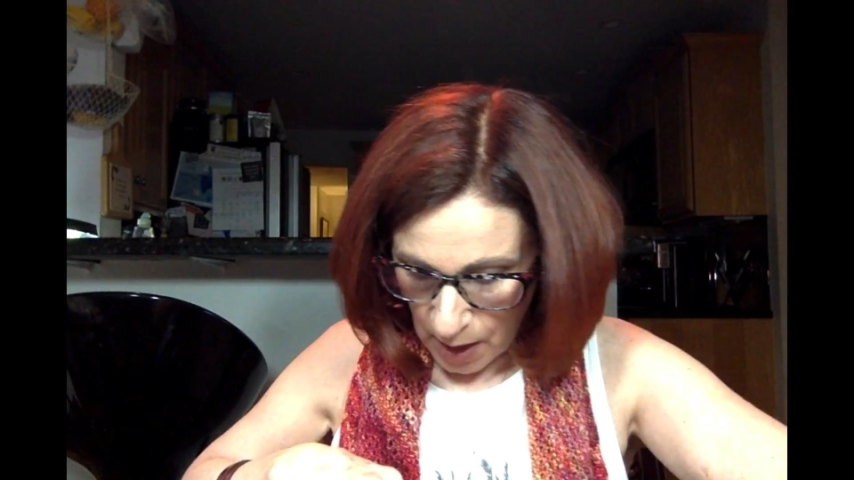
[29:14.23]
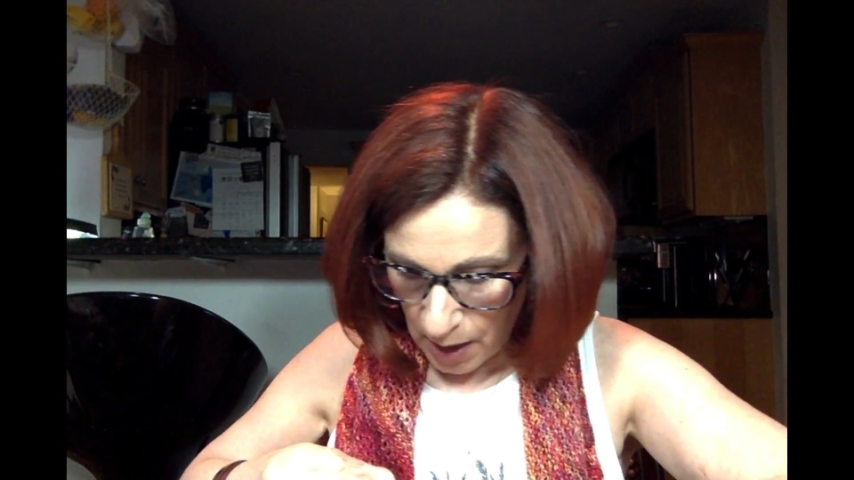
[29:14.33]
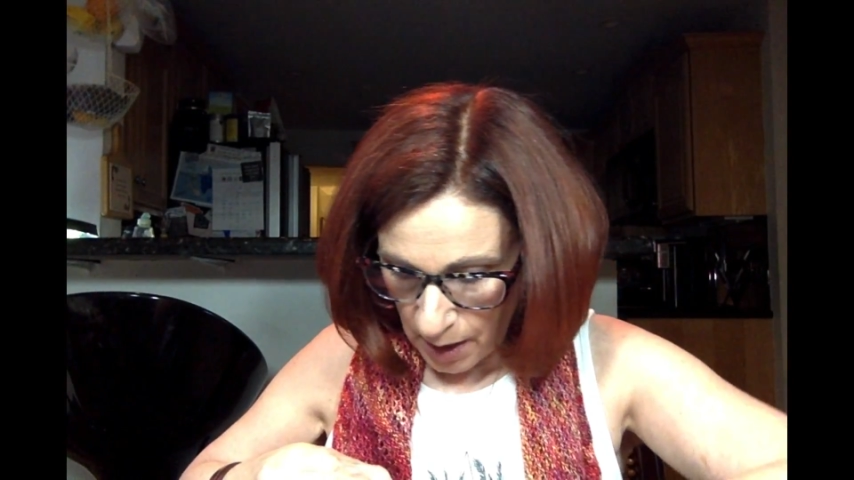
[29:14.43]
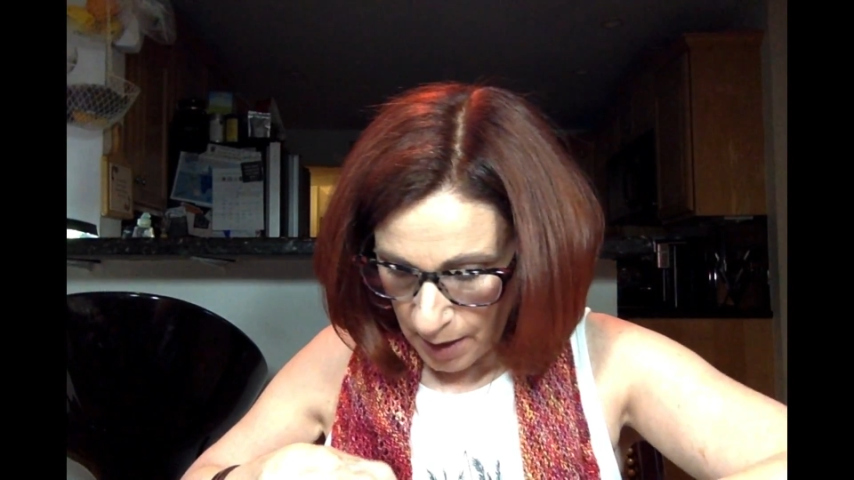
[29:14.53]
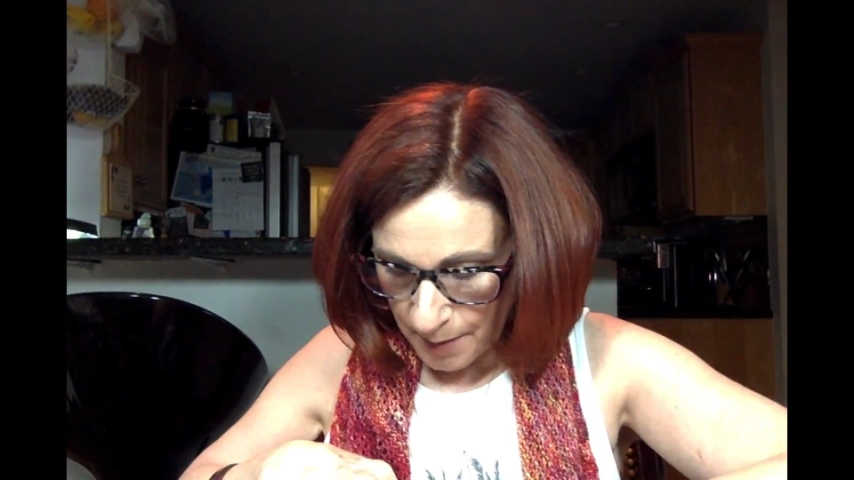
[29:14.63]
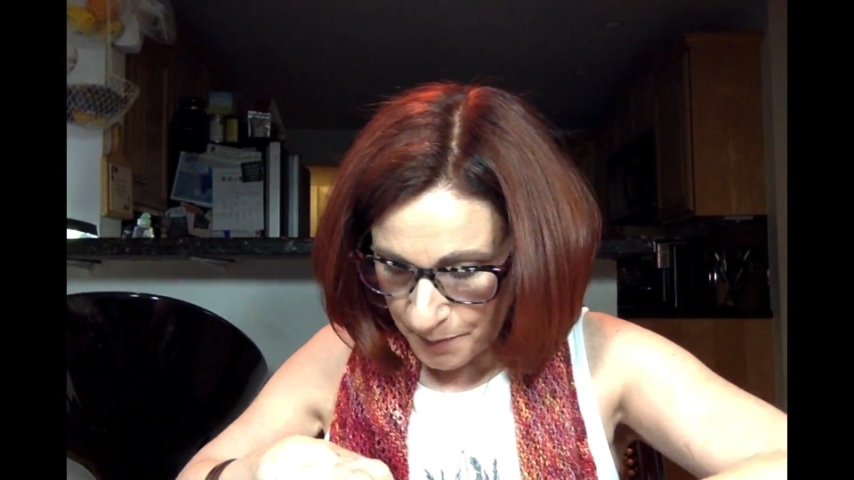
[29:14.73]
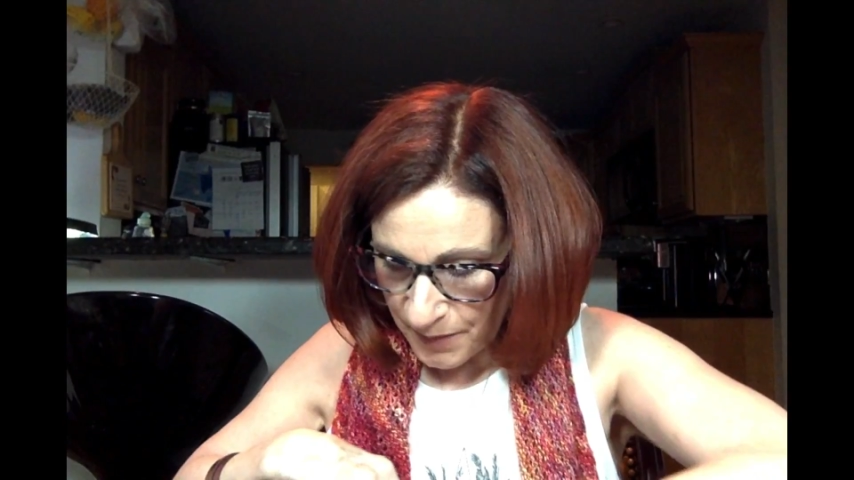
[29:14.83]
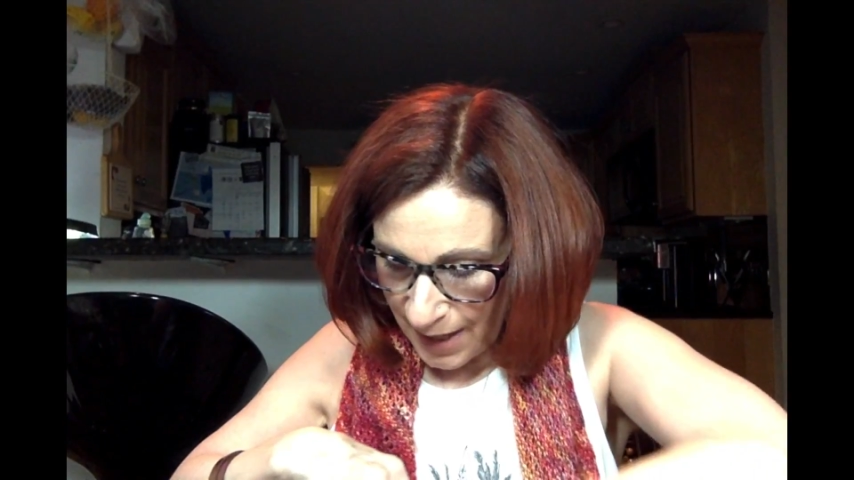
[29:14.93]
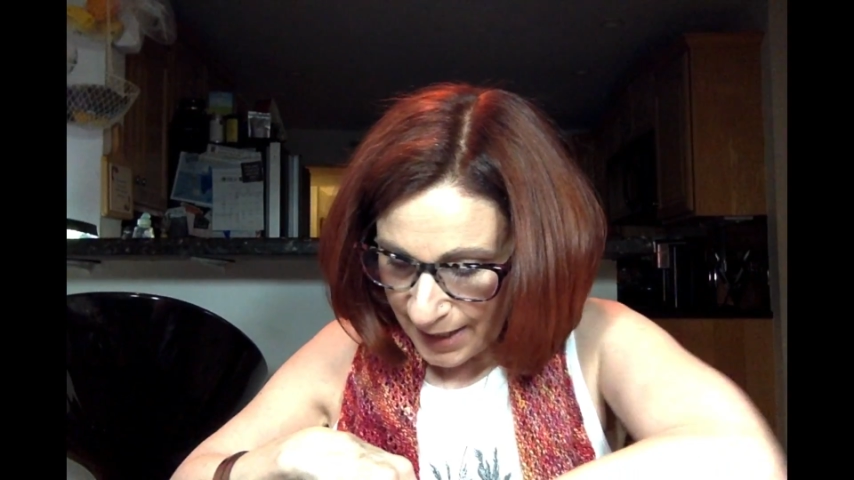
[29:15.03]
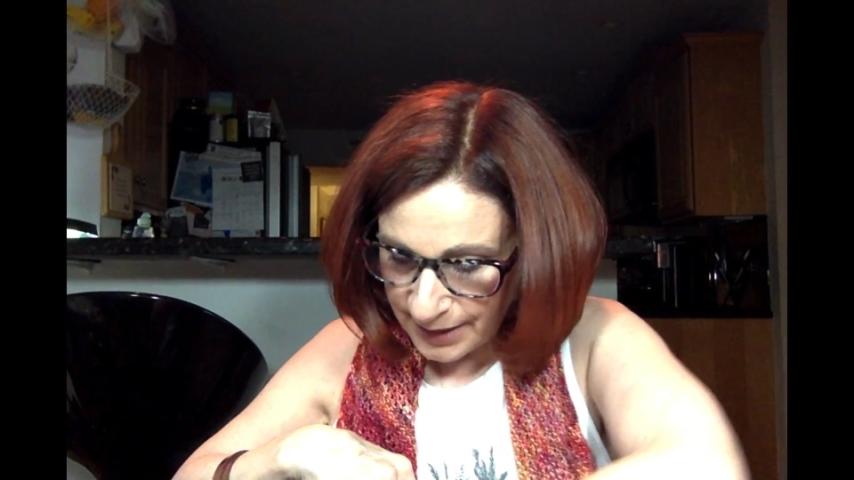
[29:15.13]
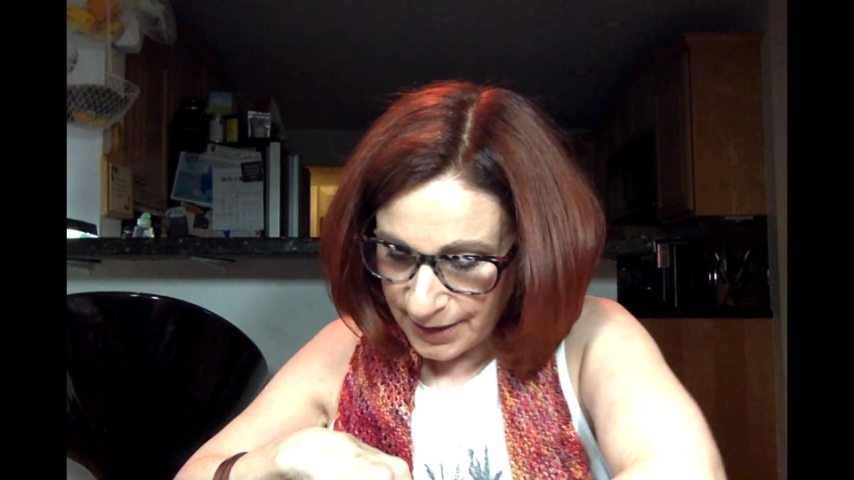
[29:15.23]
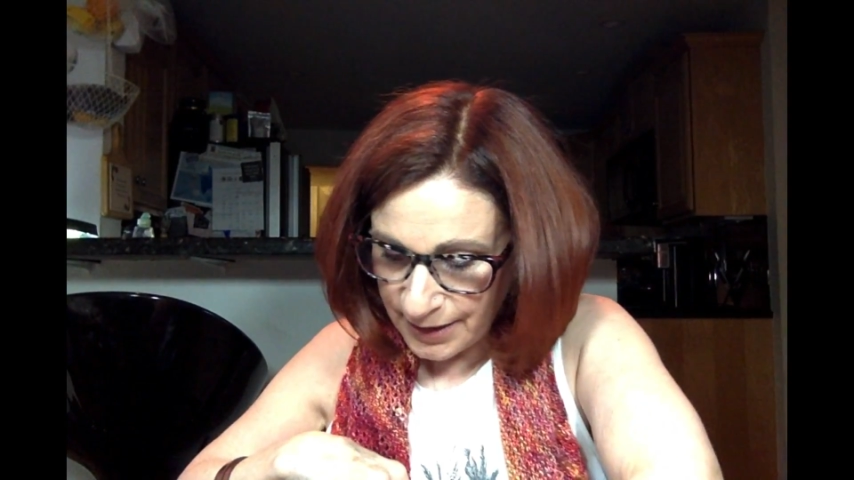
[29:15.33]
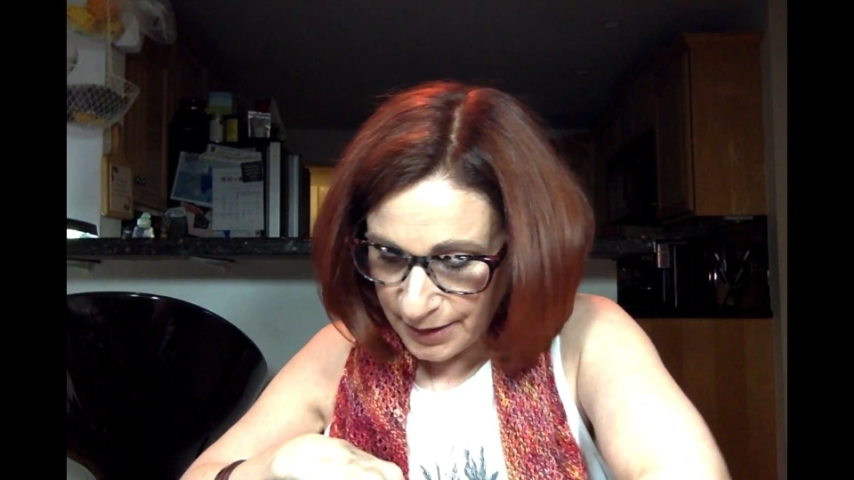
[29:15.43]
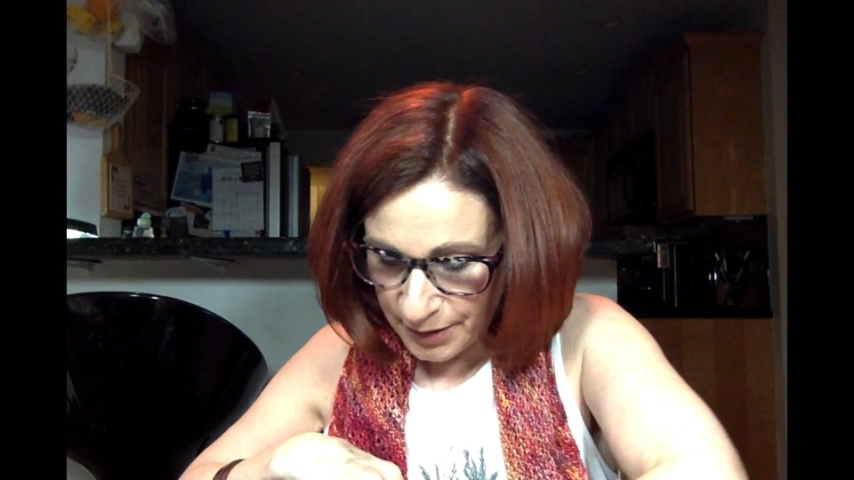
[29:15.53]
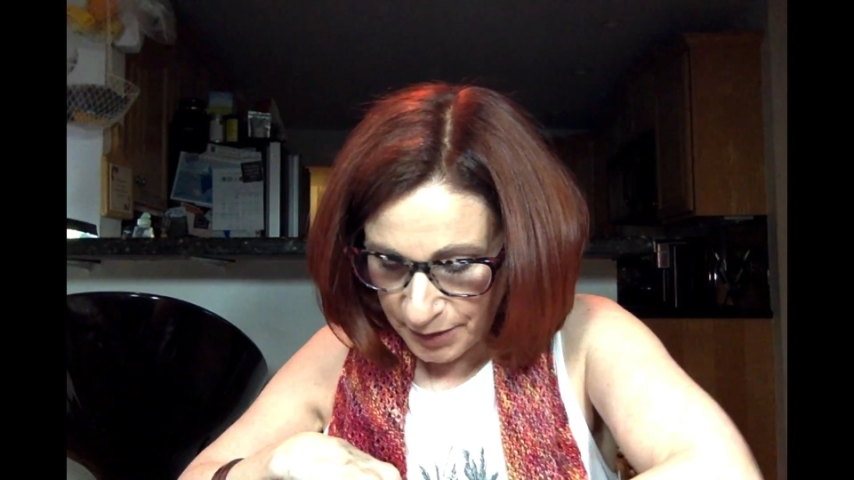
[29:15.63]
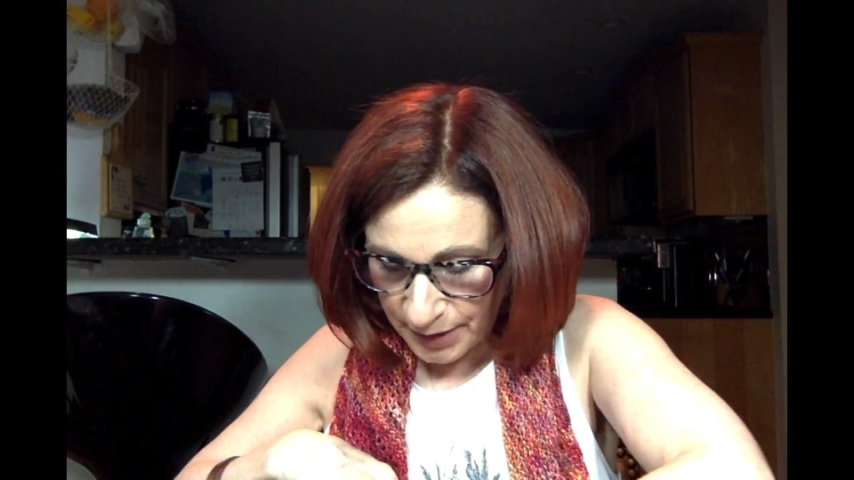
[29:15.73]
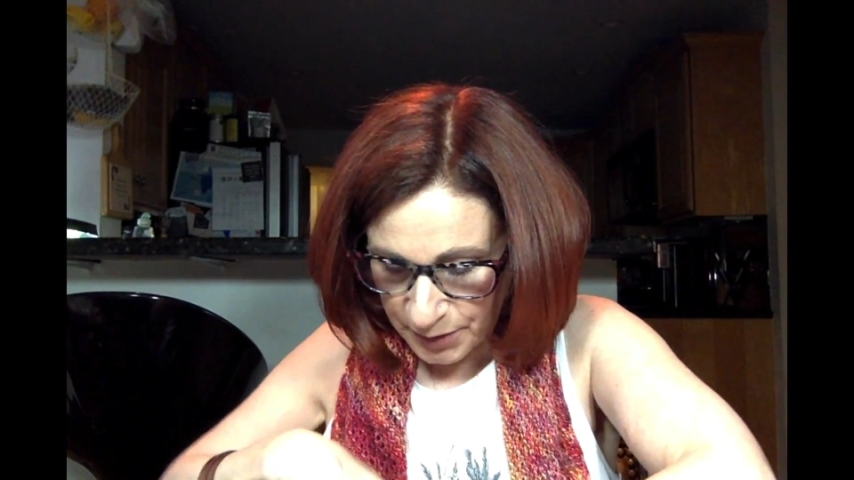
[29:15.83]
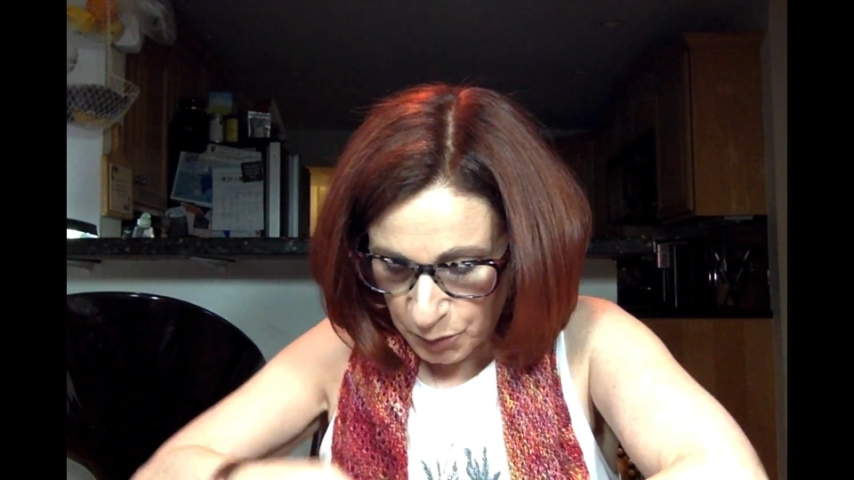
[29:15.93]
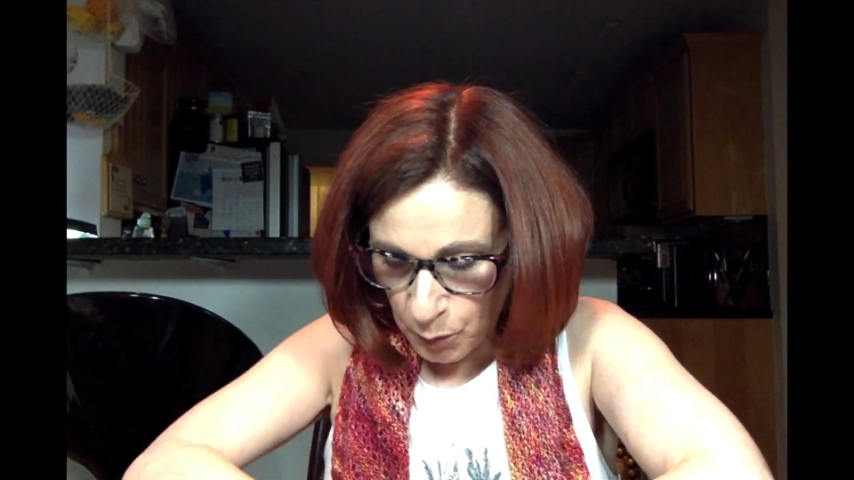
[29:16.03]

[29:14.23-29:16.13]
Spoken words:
And here is